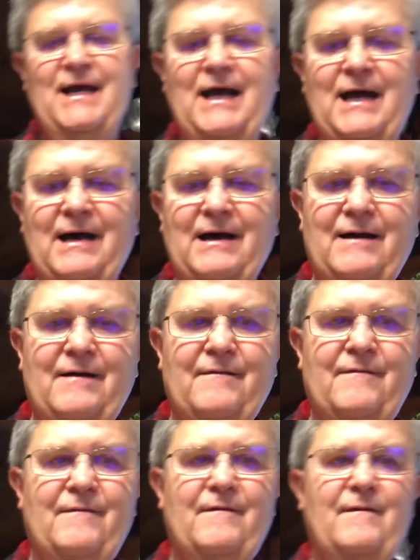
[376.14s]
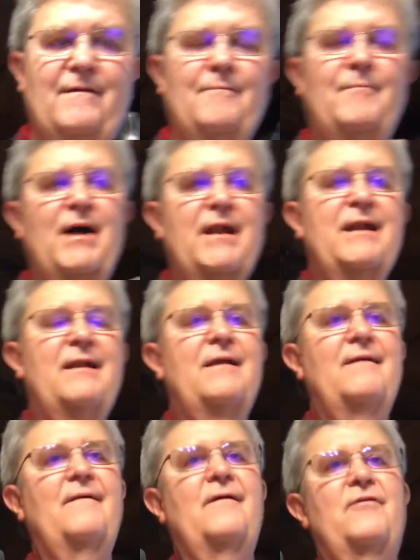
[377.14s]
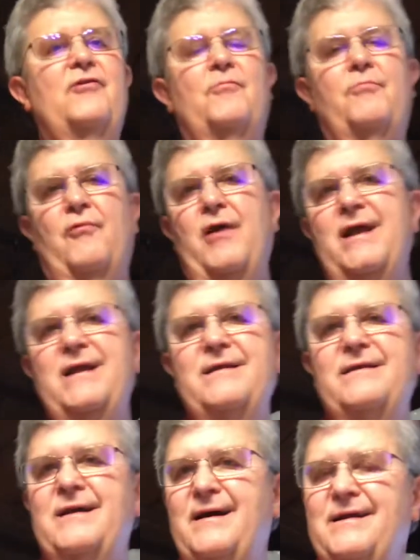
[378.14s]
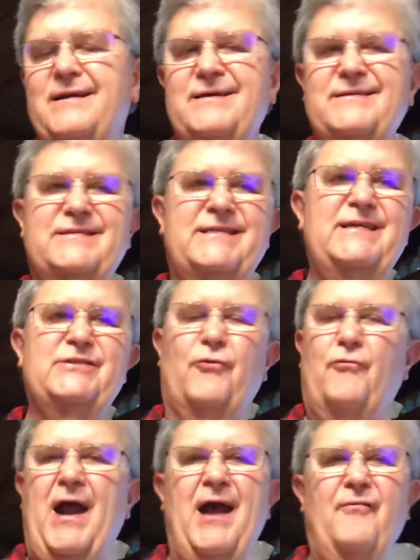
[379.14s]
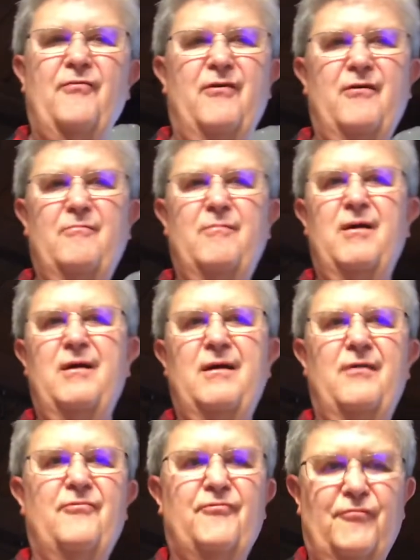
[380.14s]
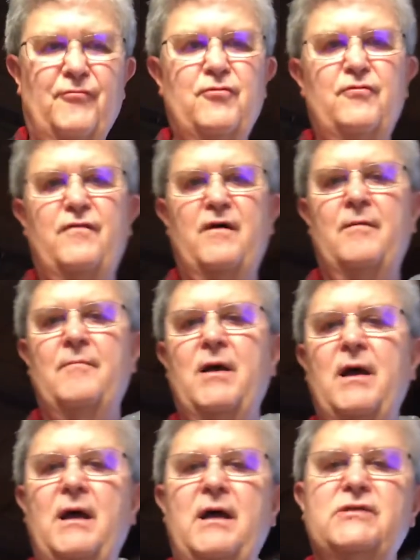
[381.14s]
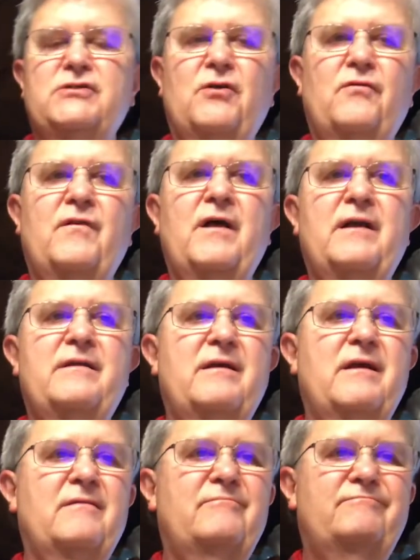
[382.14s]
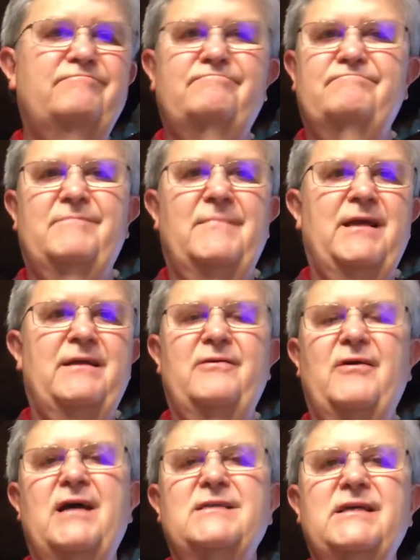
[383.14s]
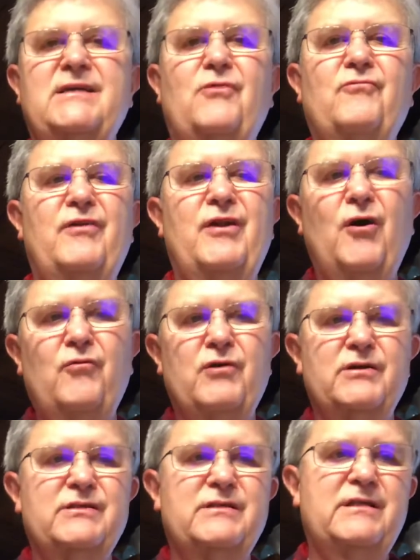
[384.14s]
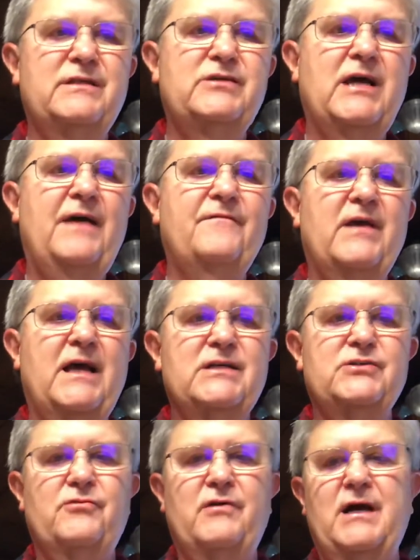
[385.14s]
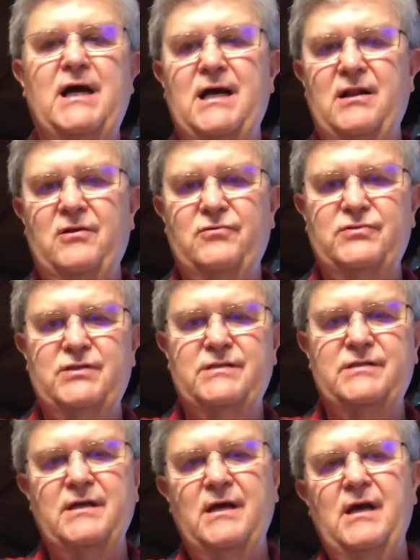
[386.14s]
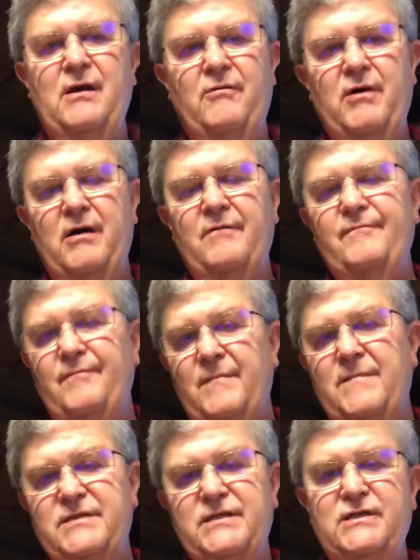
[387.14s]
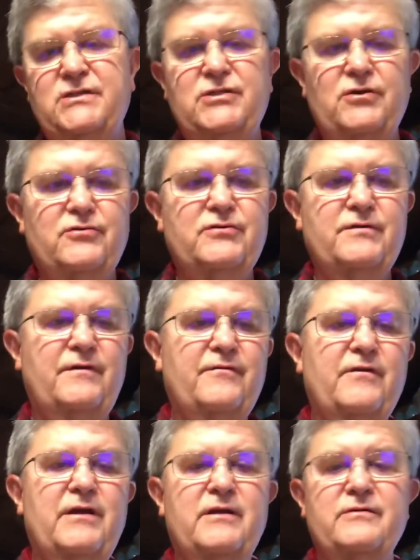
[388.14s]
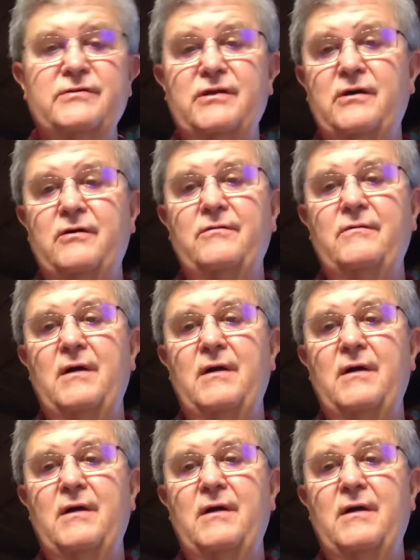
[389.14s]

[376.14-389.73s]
but your brain kind of sees around them and through them, so that you actually don't notice that you have the asteroid hyalosis. Well, since surgery 3 years ago,